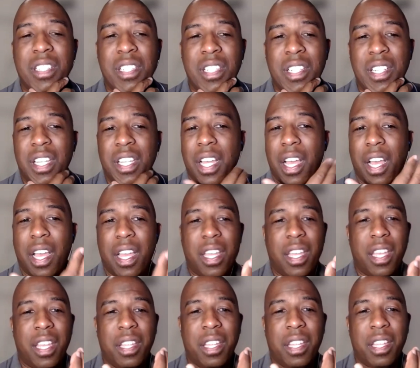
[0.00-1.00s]
There.
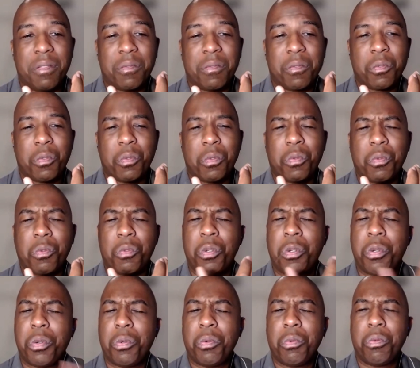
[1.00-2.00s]
And
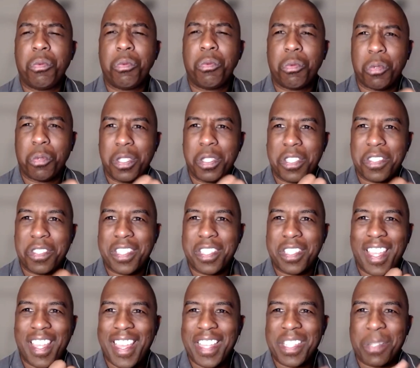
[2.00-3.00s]
who would you
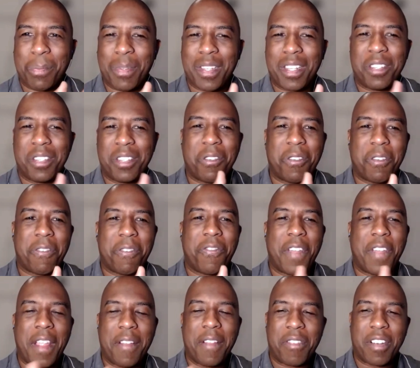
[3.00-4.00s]
say has been your
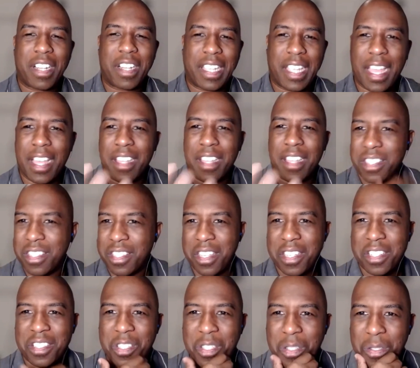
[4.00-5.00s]
favorite guest
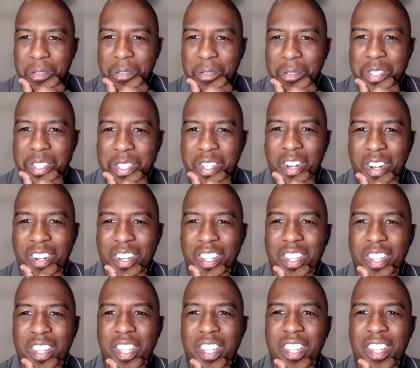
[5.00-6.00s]
since you
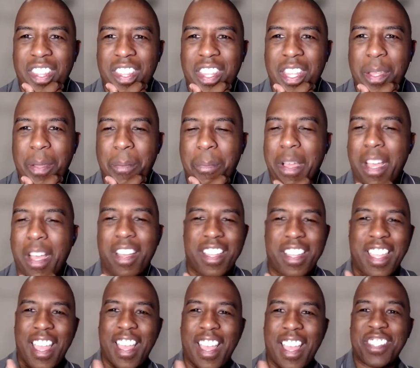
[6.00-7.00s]
started the
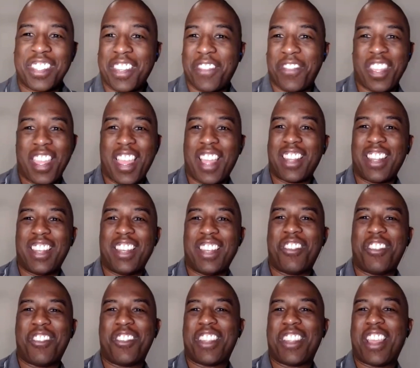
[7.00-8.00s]
podcast, if you had to
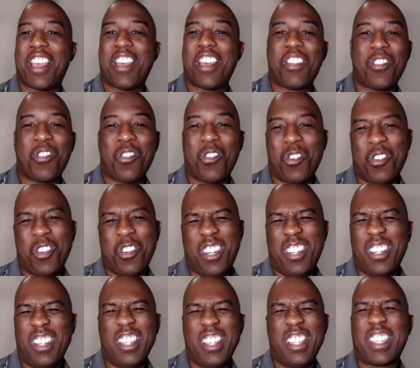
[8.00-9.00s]
narrow down,
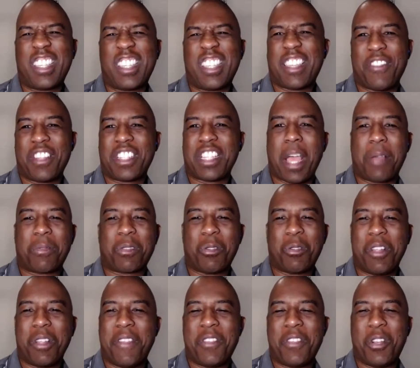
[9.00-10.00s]
or could give a top
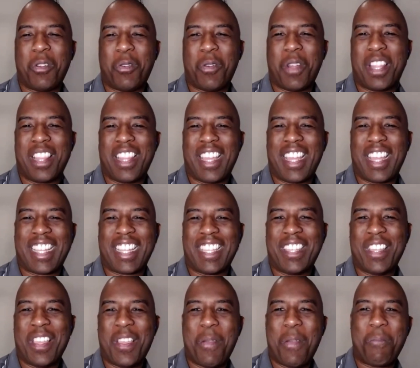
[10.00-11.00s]
three if you don't want to
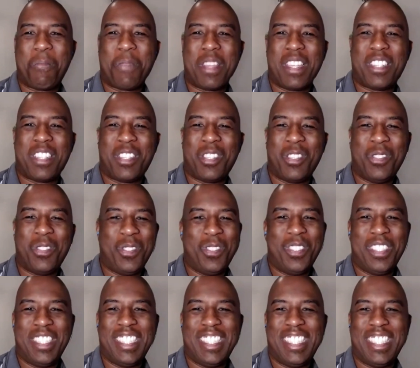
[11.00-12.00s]
like be
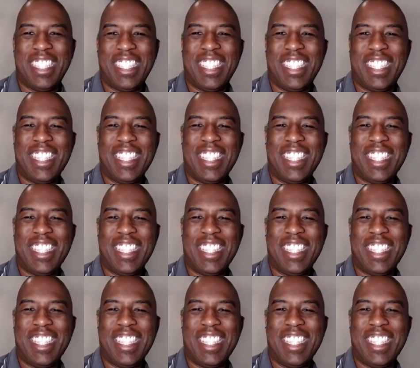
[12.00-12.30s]
too